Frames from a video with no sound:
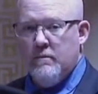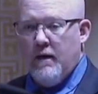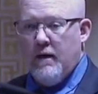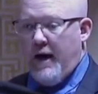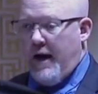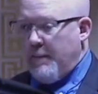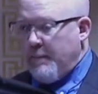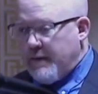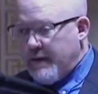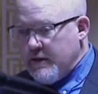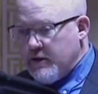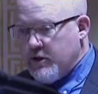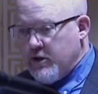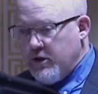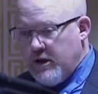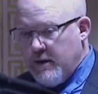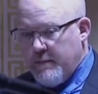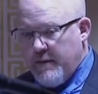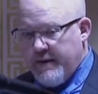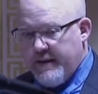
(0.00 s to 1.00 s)
I'm
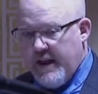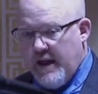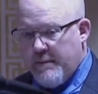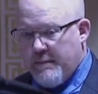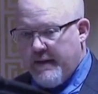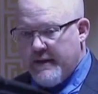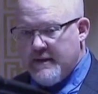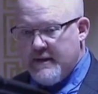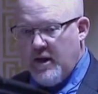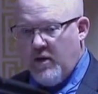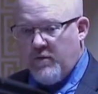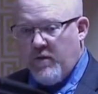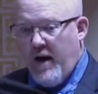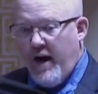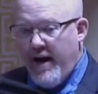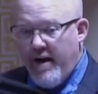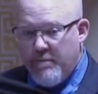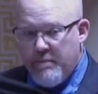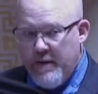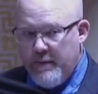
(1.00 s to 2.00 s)
concerned about that myself.
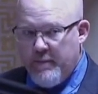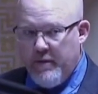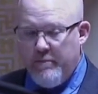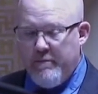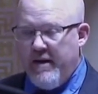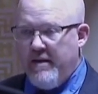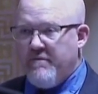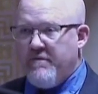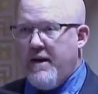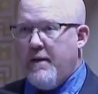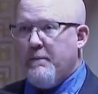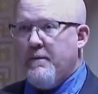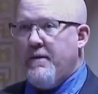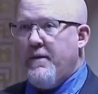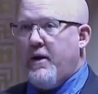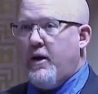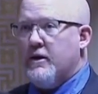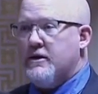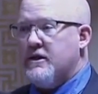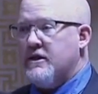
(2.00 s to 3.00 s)
I have people in my family
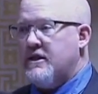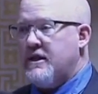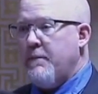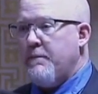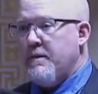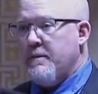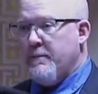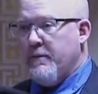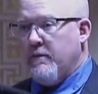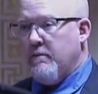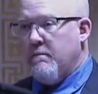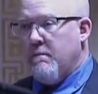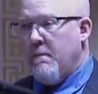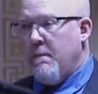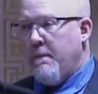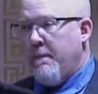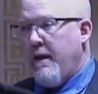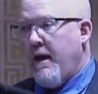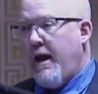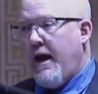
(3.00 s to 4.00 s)
that are susceptible.
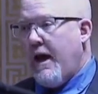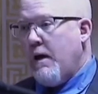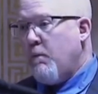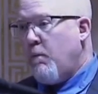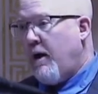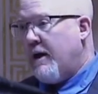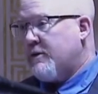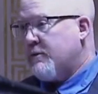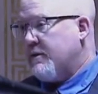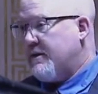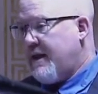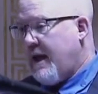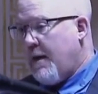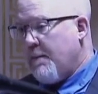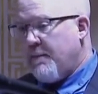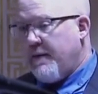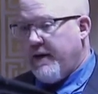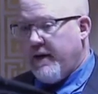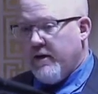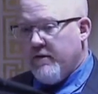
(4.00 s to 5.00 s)
I watch what's
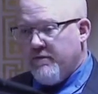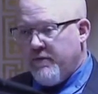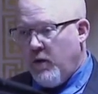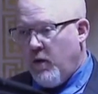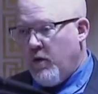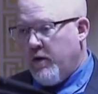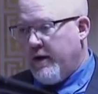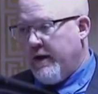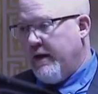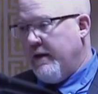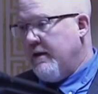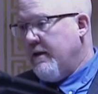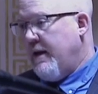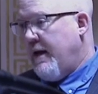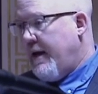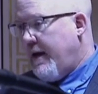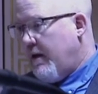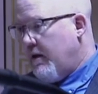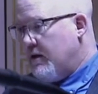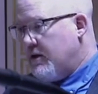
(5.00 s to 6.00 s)
happening in Florida
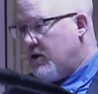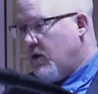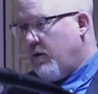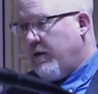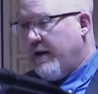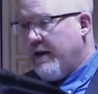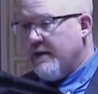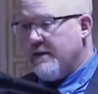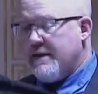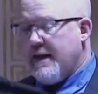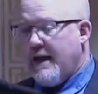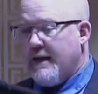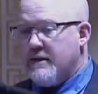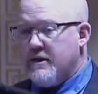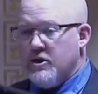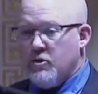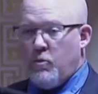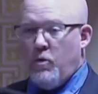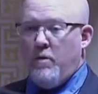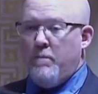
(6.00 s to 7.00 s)
and Arizona and
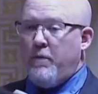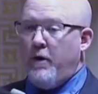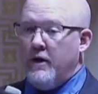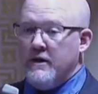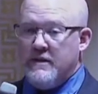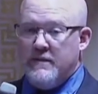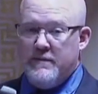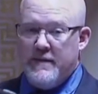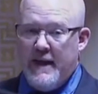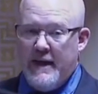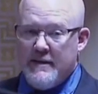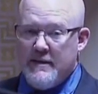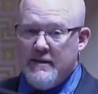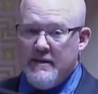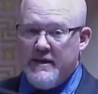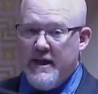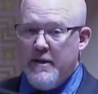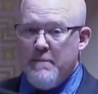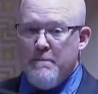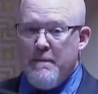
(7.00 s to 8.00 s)
Texas, where parts of
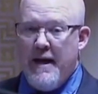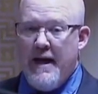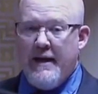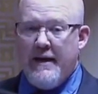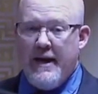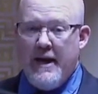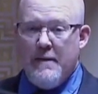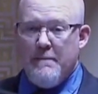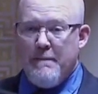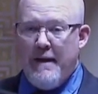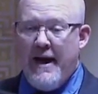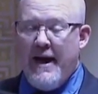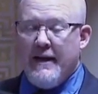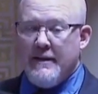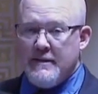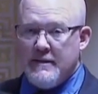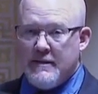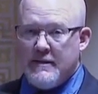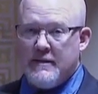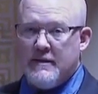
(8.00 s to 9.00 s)
Texas they mandate
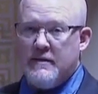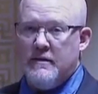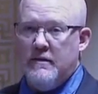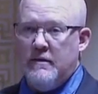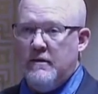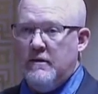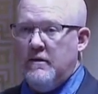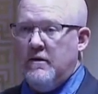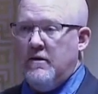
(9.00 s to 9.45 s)
masks.